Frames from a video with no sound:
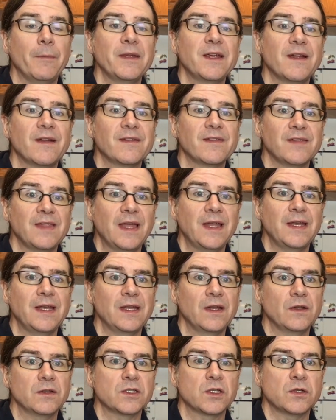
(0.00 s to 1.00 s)
because then
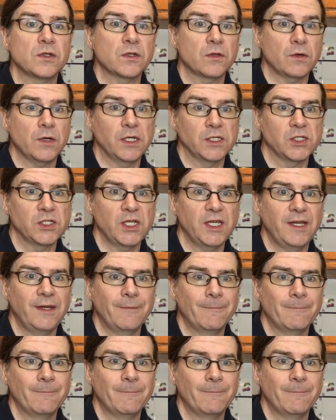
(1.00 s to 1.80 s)
it'll turn crunchy.